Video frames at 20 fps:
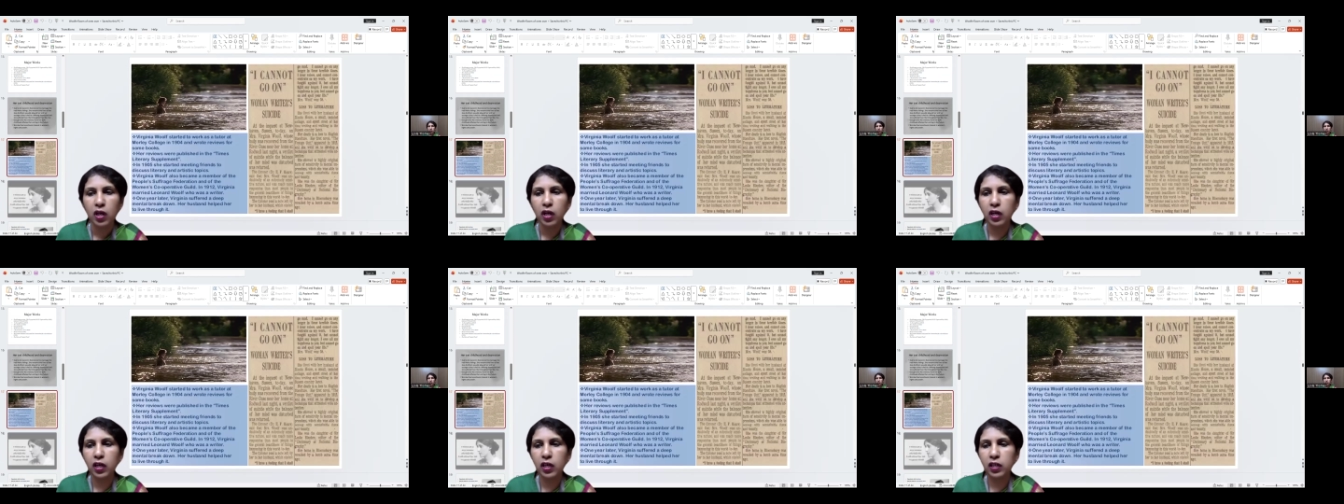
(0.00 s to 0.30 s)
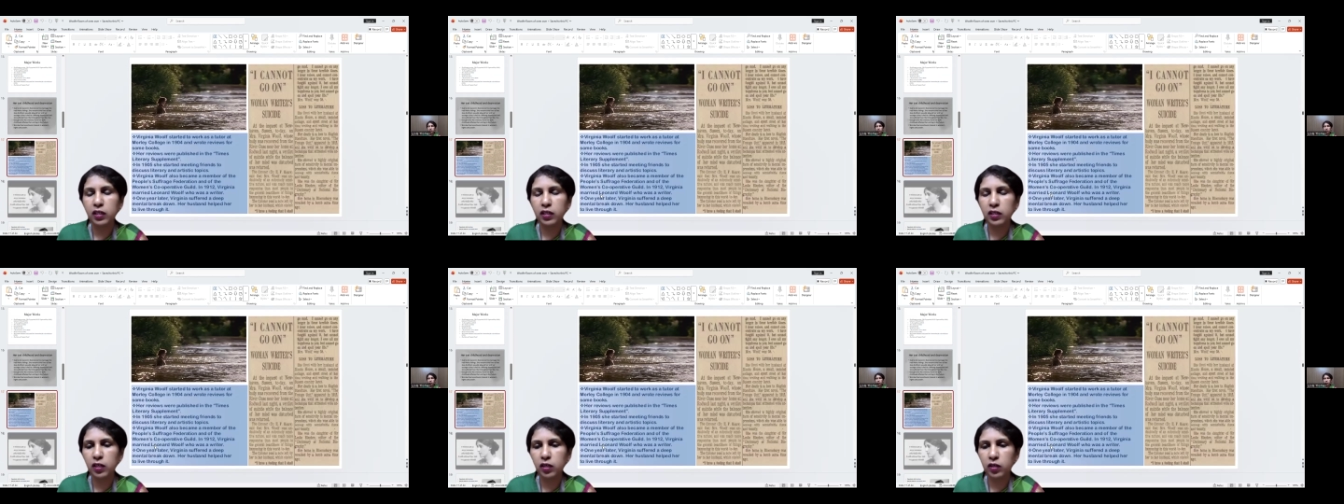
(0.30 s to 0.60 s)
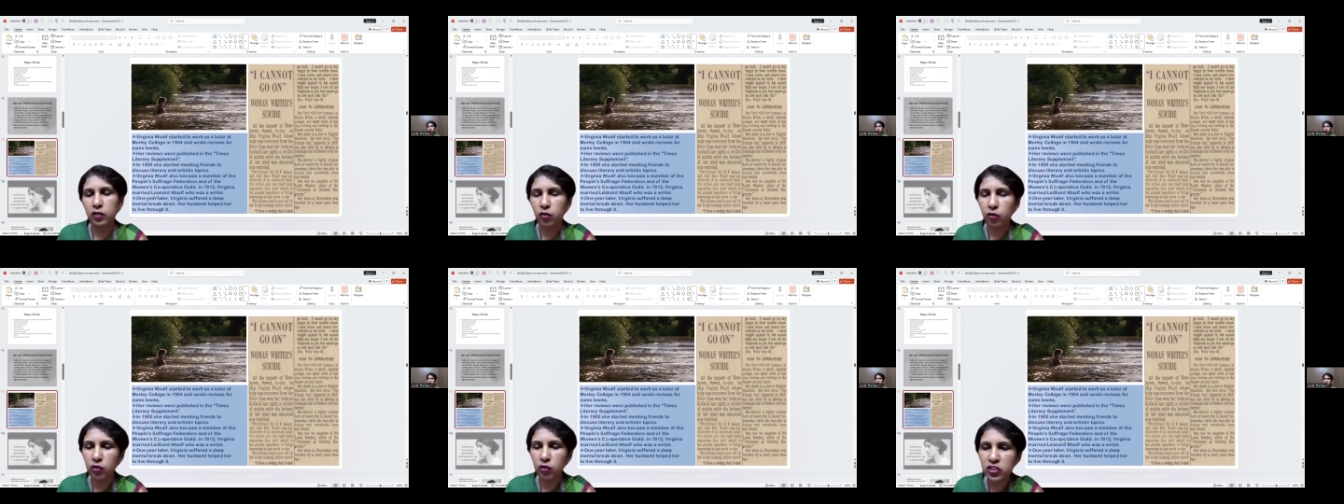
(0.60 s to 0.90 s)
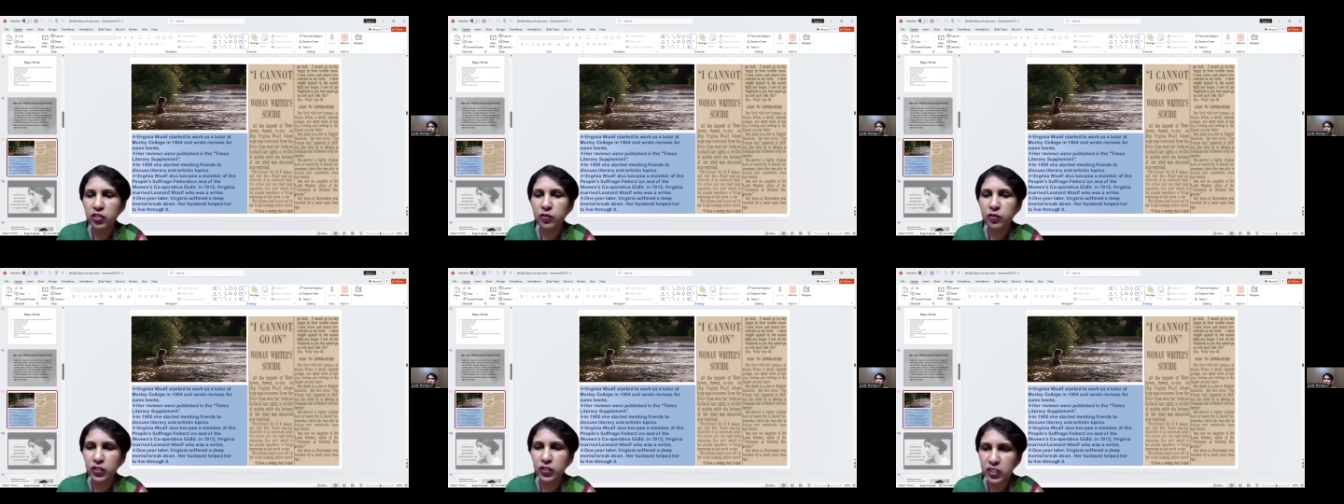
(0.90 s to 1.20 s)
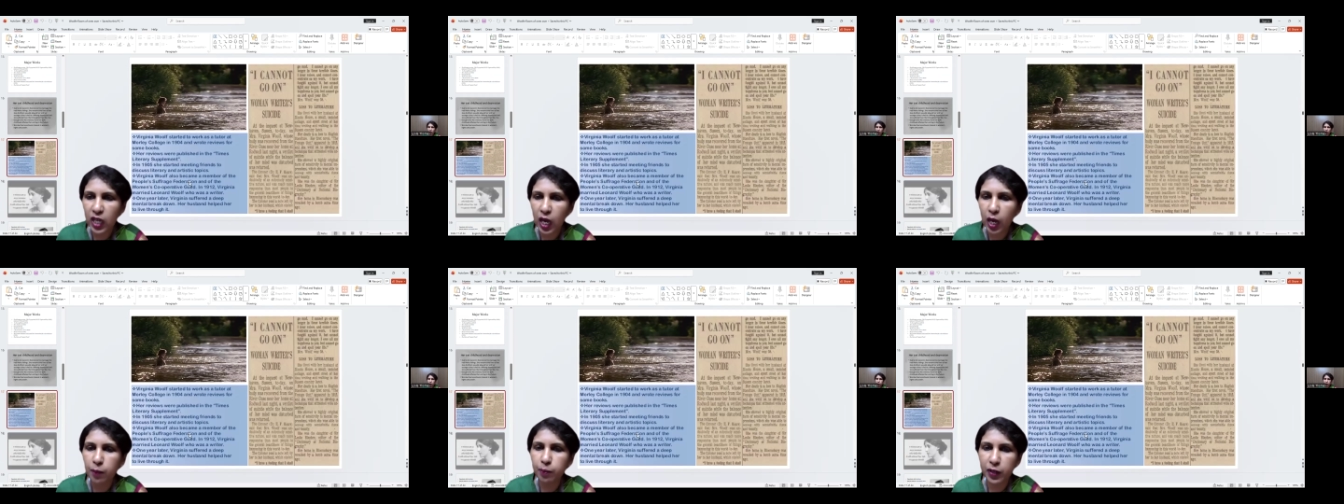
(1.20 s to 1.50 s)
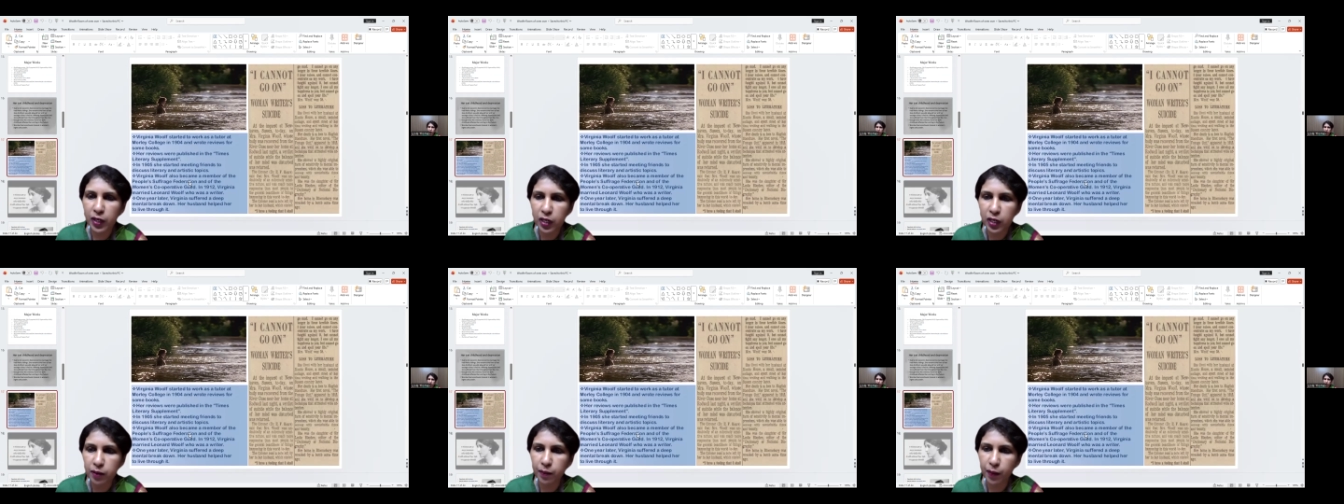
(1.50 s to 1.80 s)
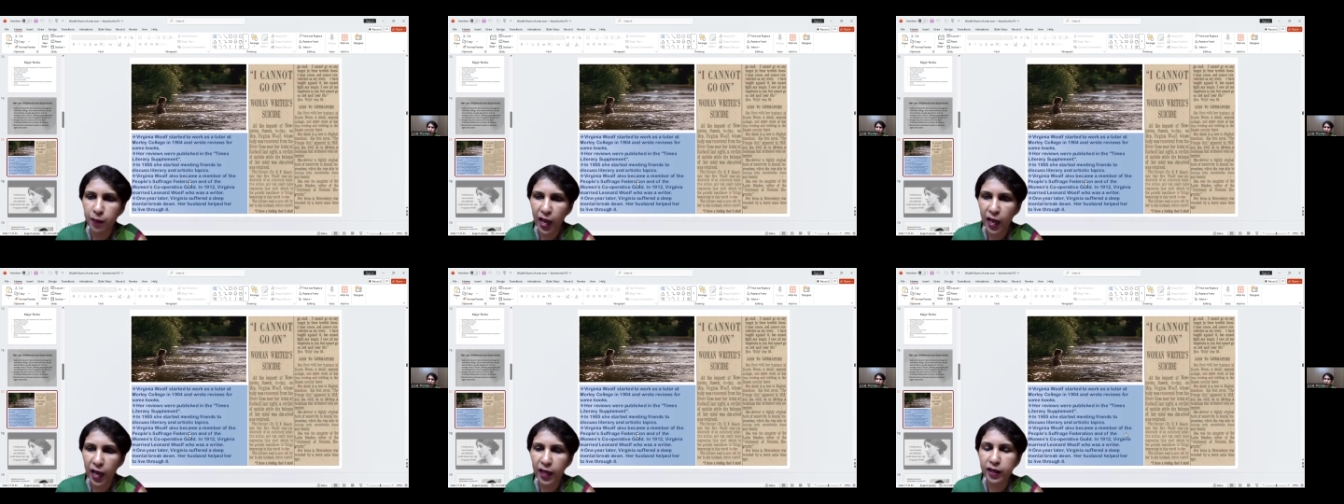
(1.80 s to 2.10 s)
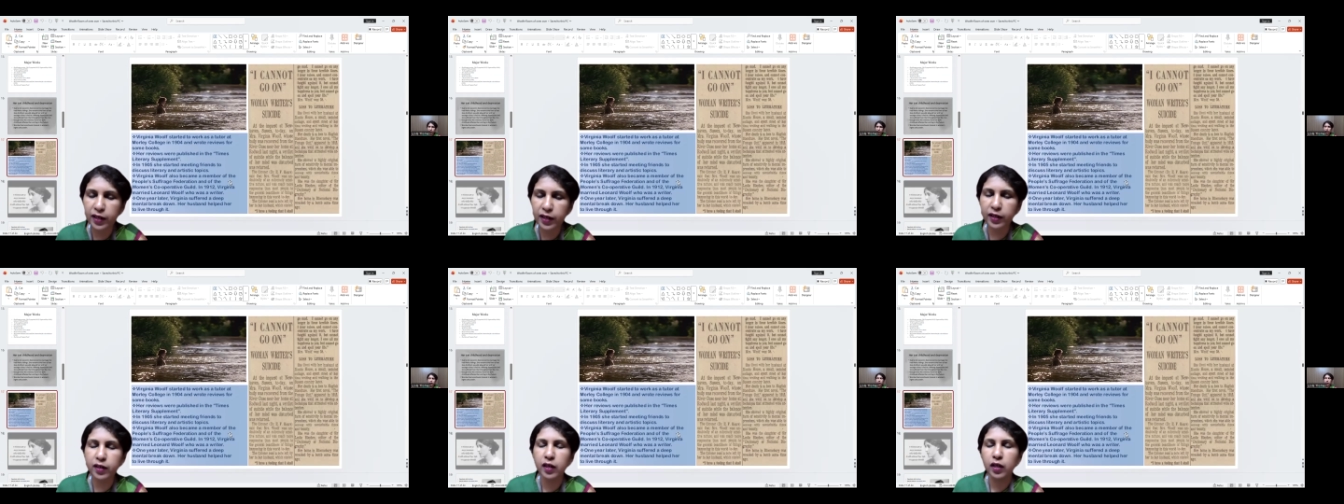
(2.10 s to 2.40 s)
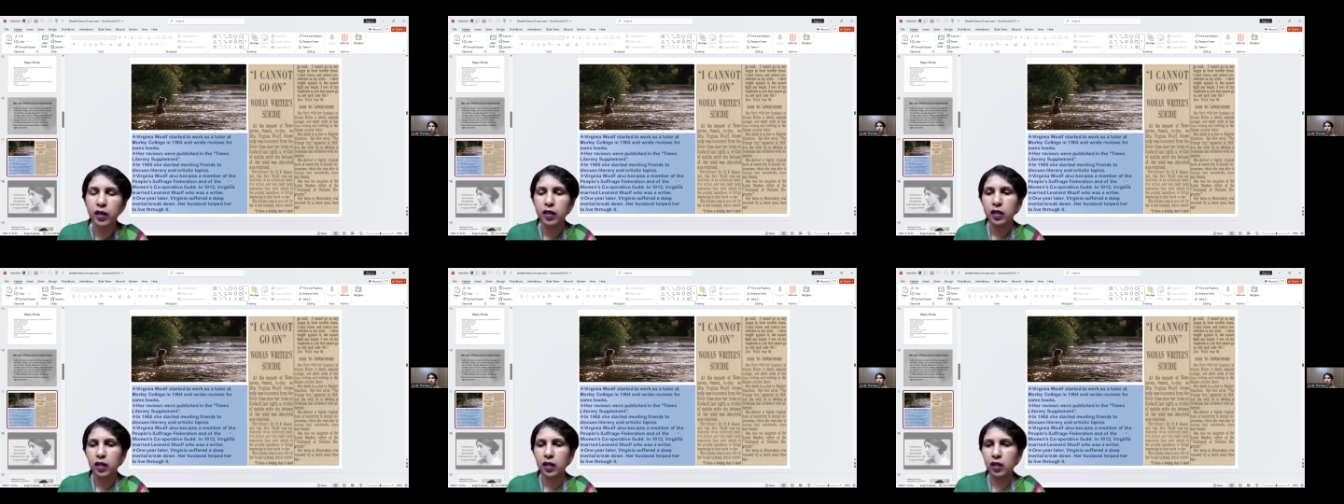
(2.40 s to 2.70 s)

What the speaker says: And though she was happily married,